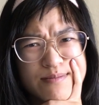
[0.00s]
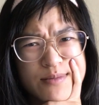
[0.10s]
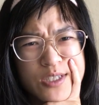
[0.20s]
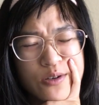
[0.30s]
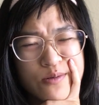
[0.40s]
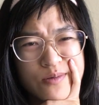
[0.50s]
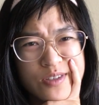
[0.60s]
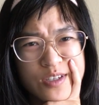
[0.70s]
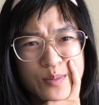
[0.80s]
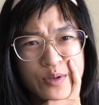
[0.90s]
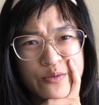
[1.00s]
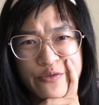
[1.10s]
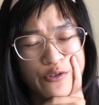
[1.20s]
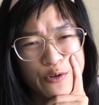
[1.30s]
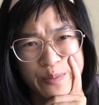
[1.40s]
don't double
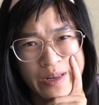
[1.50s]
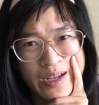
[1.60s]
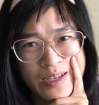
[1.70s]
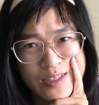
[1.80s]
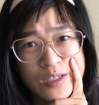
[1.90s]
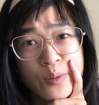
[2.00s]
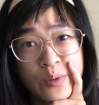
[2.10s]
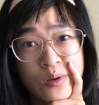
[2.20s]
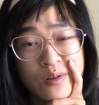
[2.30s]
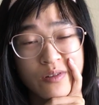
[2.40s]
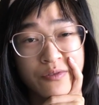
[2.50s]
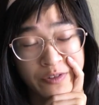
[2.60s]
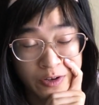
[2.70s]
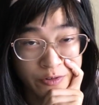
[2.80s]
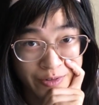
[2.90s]
4-ply, double
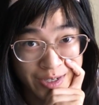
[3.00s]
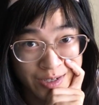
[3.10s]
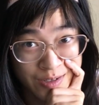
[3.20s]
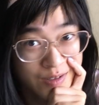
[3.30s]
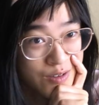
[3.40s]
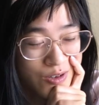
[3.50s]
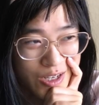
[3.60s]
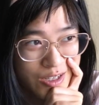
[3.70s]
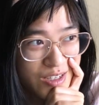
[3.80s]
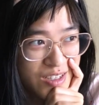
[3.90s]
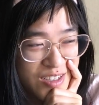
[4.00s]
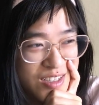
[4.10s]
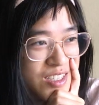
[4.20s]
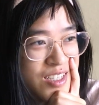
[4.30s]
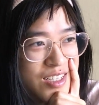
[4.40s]
fingering, okay?
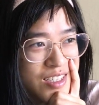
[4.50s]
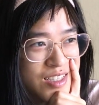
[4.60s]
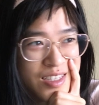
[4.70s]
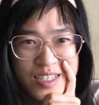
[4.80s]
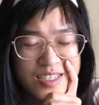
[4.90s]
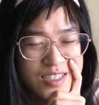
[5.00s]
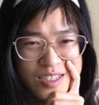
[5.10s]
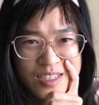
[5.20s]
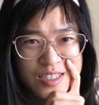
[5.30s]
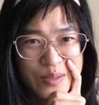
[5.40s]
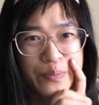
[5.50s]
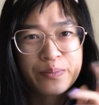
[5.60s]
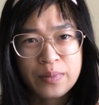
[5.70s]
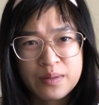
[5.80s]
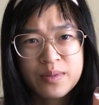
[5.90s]
This is
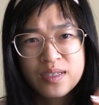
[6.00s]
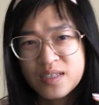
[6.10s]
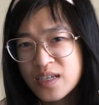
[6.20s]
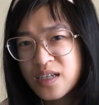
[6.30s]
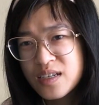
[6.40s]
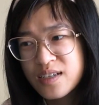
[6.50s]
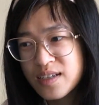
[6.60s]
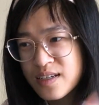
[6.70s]
my mistake.